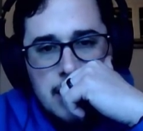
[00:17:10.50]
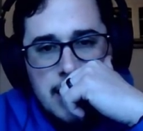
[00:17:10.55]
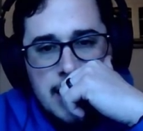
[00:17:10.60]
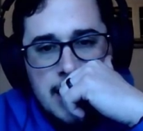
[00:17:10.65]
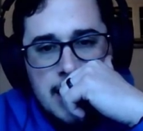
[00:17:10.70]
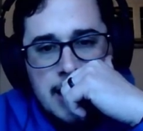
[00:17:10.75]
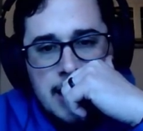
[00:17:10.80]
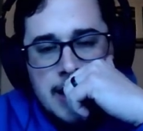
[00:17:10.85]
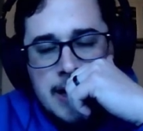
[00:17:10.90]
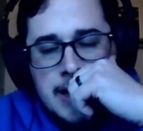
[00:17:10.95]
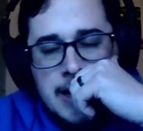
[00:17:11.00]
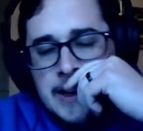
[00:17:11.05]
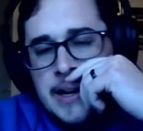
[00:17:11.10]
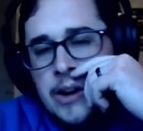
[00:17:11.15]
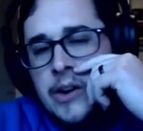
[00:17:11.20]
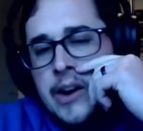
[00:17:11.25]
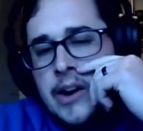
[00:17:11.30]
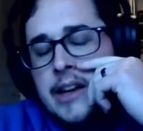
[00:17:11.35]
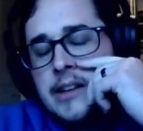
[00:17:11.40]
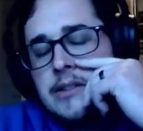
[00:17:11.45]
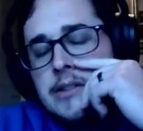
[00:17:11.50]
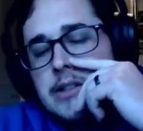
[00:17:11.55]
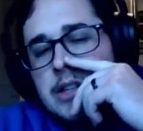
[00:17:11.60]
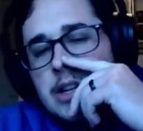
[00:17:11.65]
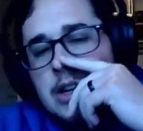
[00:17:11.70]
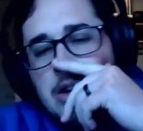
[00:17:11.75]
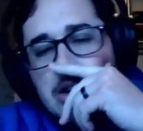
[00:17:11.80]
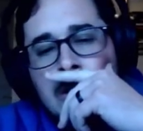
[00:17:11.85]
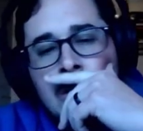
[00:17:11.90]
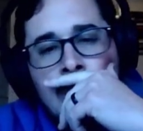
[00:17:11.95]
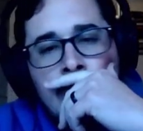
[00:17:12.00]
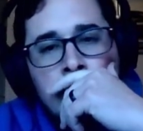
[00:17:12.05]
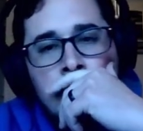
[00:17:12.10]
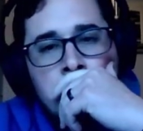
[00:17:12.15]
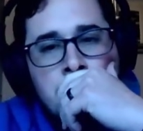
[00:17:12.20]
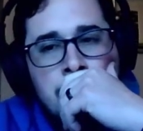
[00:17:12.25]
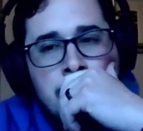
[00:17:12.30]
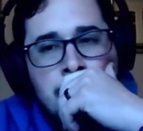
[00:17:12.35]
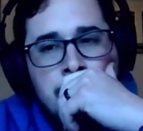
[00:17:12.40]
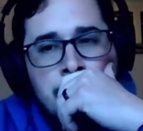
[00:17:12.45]
And, okay, so
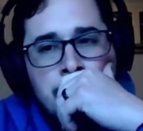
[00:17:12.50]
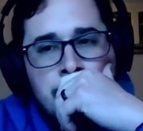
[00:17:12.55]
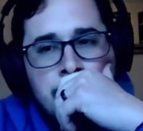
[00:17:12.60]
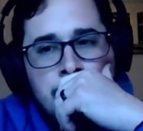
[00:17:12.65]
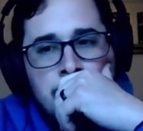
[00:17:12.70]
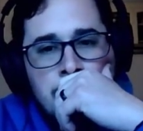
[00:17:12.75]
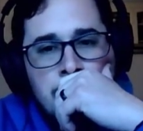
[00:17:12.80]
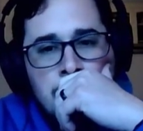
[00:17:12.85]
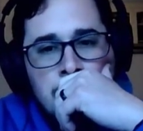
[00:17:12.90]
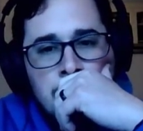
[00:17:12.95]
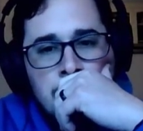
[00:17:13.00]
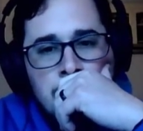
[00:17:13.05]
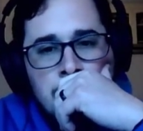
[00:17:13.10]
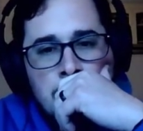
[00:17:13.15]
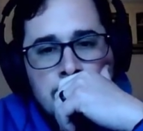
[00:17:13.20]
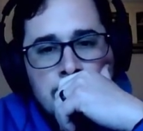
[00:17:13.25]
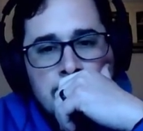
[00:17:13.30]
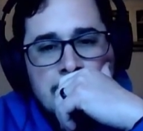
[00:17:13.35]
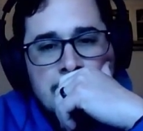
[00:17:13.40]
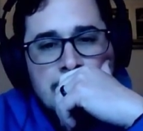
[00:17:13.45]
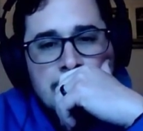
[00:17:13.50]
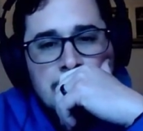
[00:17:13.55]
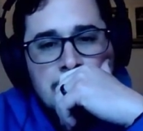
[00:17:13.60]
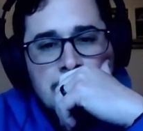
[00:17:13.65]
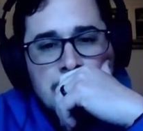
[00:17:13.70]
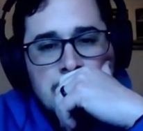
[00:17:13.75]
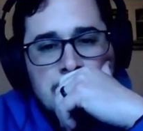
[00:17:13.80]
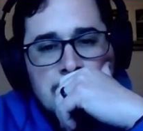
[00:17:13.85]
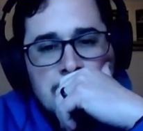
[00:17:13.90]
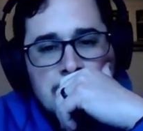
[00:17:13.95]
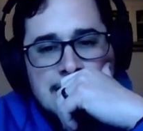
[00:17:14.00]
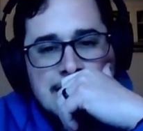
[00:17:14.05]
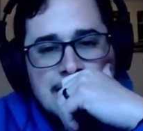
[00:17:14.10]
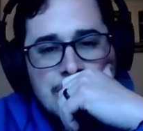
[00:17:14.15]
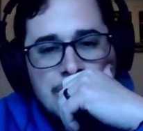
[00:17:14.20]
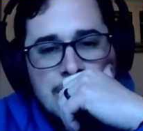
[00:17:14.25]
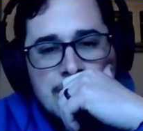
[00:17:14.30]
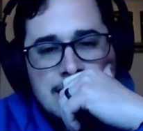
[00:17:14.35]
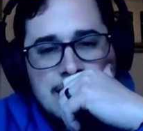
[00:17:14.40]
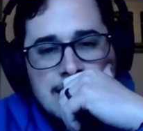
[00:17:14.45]
what I'm going to do is
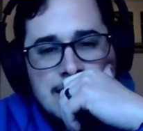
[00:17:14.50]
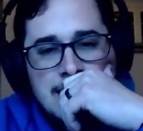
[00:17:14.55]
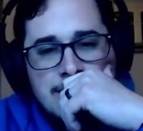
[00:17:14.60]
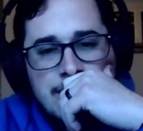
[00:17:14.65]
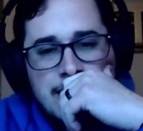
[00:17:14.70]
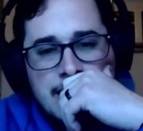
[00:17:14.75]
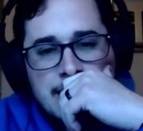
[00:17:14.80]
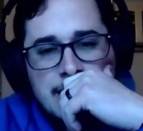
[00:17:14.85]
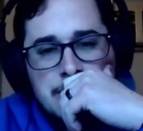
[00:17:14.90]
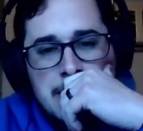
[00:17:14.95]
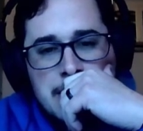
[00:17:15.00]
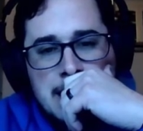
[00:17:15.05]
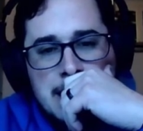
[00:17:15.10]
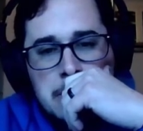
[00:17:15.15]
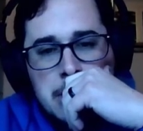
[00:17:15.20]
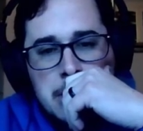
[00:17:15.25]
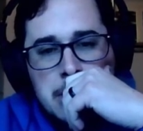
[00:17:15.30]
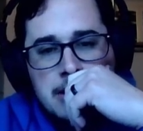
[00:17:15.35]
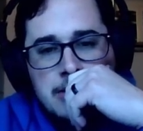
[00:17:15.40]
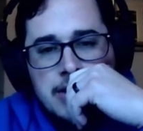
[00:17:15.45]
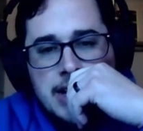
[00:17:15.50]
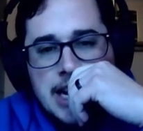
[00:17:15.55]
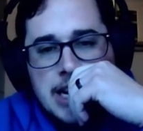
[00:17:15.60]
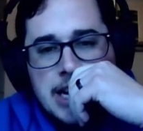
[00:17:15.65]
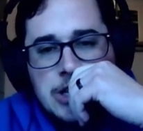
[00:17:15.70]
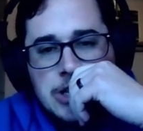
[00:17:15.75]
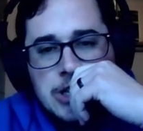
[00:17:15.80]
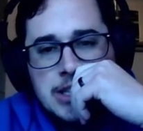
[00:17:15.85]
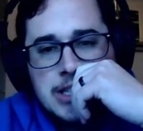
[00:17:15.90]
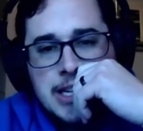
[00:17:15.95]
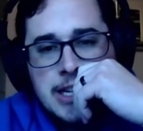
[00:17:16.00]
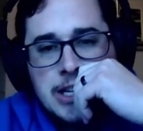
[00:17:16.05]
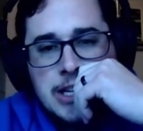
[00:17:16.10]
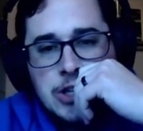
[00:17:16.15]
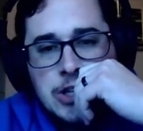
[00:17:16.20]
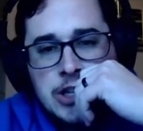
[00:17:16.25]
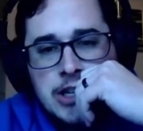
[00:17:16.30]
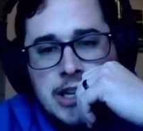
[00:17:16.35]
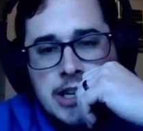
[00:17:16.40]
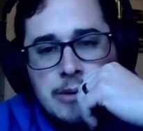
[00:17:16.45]
I want to see if I can make a modification
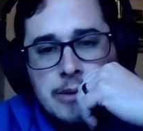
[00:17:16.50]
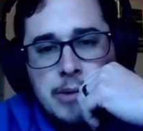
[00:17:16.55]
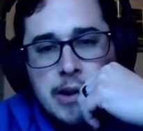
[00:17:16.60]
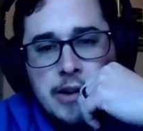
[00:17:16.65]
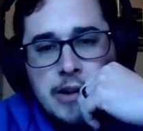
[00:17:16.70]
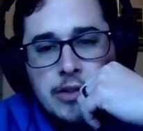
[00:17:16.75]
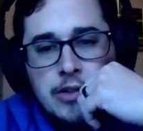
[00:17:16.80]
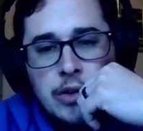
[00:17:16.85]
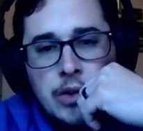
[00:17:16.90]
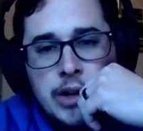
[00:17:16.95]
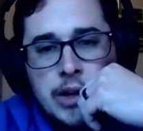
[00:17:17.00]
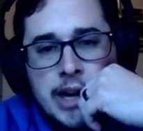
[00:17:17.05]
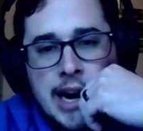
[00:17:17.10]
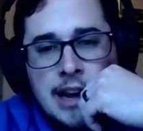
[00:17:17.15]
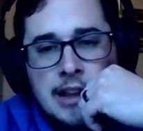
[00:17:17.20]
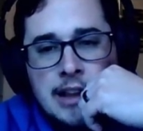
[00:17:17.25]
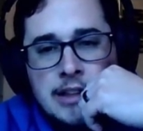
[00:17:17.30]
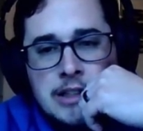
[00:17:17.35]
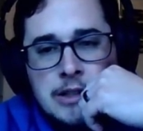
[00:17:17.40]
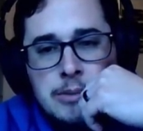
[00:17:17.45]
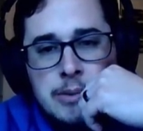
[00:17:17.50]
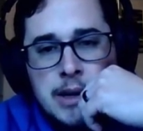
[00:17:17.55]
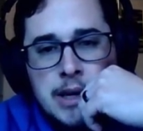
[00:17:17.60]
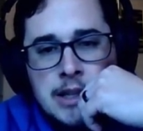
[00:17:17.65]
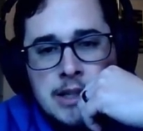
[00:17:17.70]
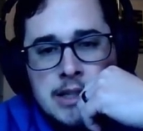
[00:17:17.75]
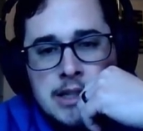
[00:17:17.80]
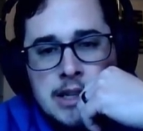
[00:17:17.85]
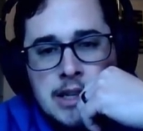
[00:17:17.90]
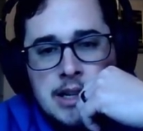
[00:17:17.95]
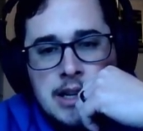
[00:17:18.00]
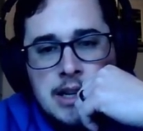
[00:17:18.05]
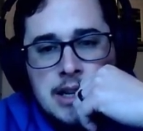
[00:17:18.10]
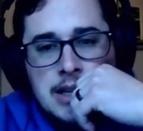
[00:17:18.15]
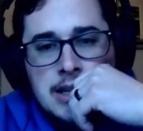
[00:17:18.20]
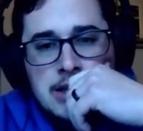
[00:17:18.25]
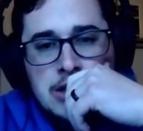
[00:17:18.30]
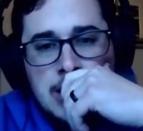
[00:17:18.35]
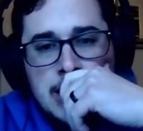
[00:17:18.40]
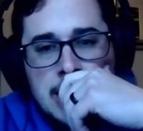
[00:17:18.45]
station in my floating islands base
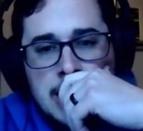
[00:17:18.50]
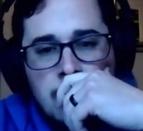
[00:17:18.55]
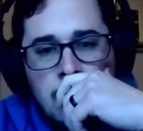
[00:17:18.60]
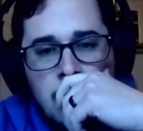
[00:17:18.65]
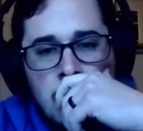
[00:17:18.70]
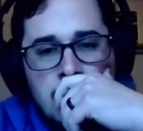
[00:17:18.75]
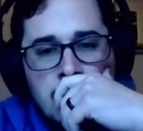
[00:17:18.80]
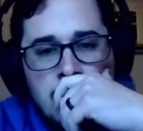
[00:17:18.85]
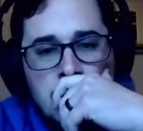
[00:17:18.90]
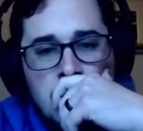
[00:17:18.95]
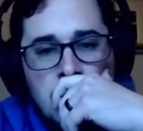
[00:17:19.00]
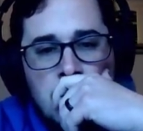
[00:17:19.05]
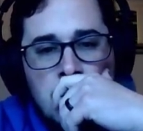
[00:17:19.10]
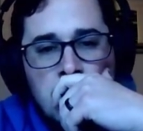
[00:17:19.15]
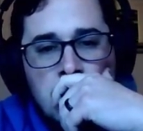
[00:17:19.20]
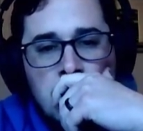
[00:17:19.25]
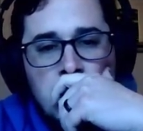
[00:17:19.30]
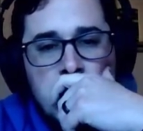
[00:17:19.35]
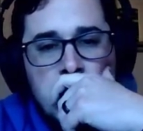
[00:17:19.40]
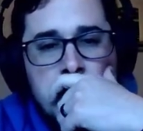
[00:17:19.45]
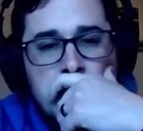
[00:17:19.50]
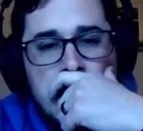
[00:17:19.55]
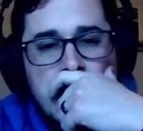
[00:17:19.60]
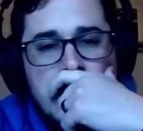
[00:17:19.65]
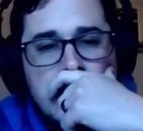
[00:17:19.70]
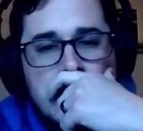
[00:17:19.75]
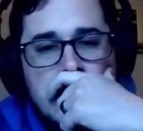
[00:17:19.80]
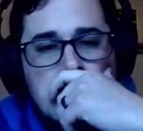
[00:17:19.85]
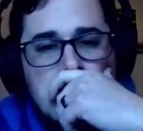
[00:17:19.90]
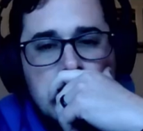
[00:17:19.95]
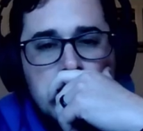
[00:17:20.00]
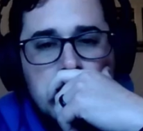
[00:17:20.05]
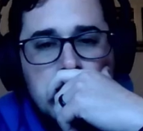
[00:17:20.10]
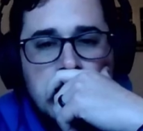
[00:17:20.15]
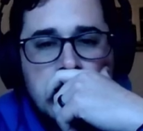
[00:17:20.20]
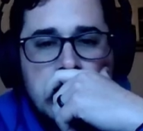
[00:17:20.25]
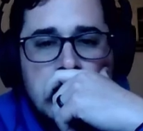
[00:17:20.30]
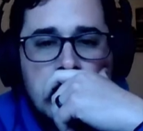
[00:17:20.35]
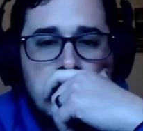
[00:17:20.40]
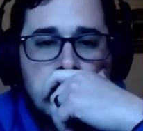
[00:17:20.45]
so that I don't have to go all the way back to the
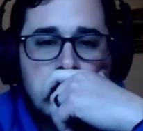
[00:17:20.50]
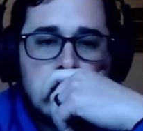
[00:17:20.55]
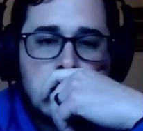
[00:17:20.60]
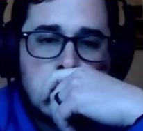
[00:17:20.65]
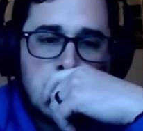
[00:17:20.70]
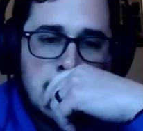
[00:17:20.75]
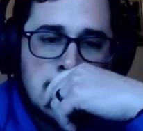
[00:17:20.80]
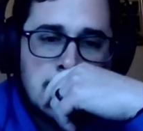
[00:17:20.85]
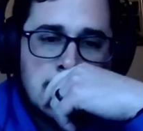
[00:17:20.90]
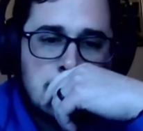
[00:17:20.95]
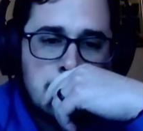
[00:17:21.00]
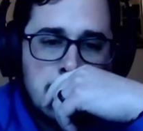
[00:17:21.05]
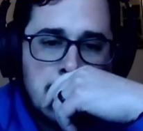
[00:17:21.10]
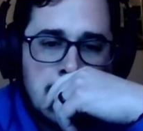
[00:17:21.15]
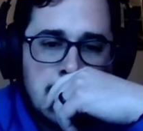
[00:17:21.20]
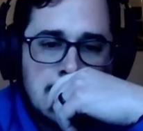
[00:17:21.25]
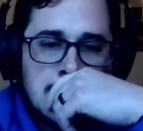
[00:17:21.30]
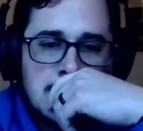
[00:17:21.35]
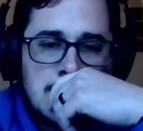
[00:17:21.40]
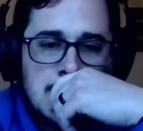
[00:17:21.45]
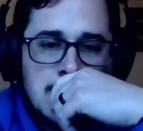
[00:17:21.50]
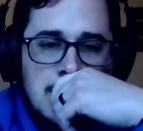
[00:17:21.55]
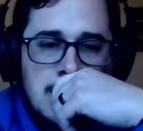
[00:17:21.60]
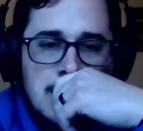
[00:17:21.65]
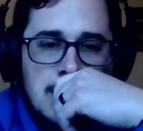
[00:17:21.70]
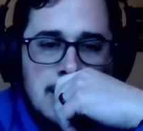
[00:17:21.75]
Blood Kelp Trench base.